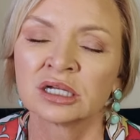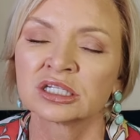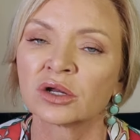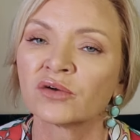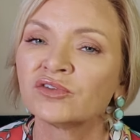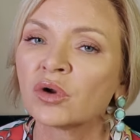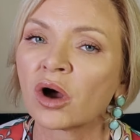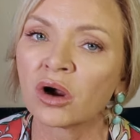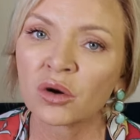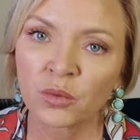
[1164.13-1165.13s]
So if you
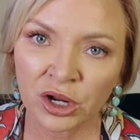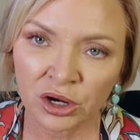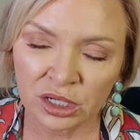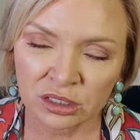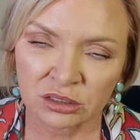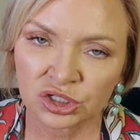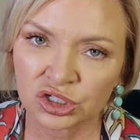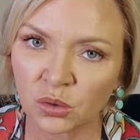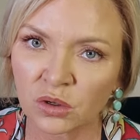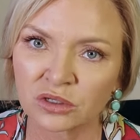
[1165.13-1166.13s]
are wearing
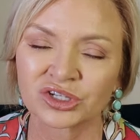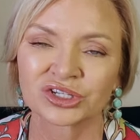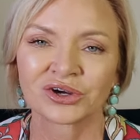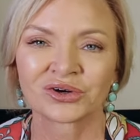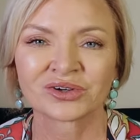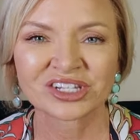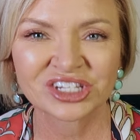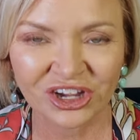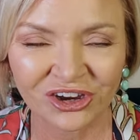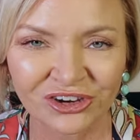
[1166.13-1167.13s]
shorts or a
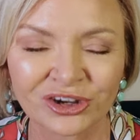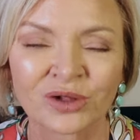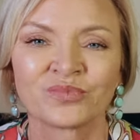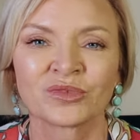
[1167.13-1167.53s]
skirt